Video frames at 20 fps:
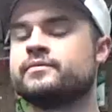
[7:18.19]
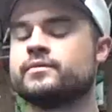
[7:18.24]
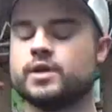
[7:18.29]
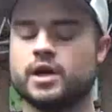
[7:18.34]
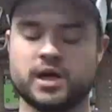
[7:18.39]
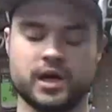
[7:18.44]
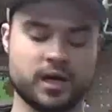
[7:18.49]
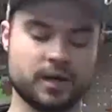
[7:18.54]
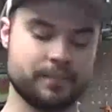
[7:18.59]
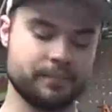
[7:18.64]

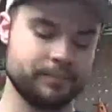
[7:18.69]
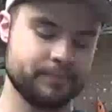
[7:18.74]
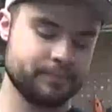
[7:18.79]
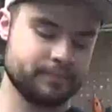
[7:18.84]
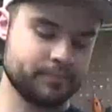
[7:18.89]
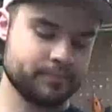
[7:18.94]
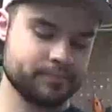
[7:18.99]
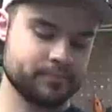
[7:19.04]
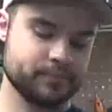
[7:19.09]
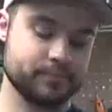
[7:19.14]

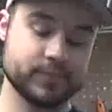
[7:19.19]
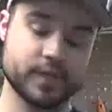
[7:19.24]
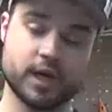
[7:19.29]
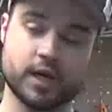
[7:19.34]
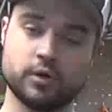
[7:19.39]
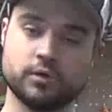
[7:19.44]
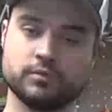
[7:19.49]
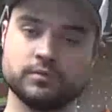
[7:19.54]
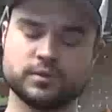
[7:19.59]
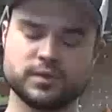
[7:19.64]

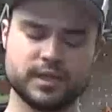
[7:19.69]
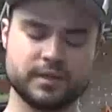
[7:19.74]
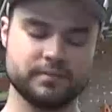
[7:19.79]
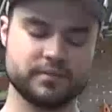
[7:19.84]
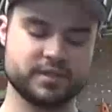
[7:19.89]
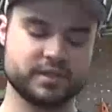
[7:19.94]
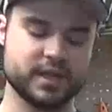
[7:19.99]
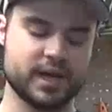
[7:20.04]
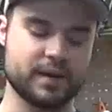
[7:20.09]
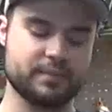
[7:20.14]
Limb
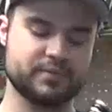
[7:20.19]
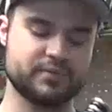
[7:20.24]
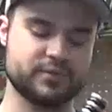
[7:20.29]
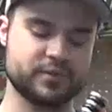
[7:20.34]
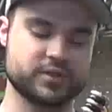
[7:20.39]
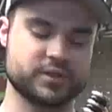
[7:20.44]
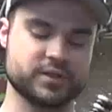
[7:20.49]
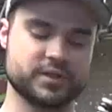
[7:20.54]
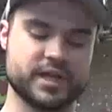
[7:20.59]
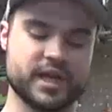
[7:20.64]
stops
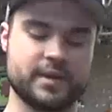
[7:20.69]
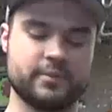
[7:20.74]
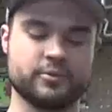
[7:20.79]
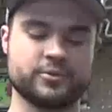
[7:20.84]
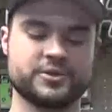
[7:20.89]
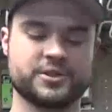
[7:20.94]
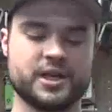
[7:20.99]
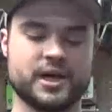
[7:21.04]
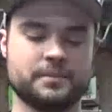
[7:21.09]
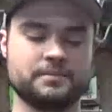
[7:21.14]
versus cable
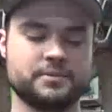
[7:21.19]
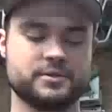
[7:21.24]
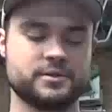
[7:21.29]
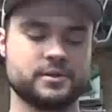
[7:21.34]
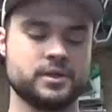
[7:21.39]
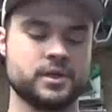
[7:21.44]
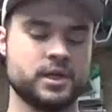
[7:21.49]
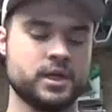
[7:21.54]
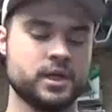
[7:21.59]
stops.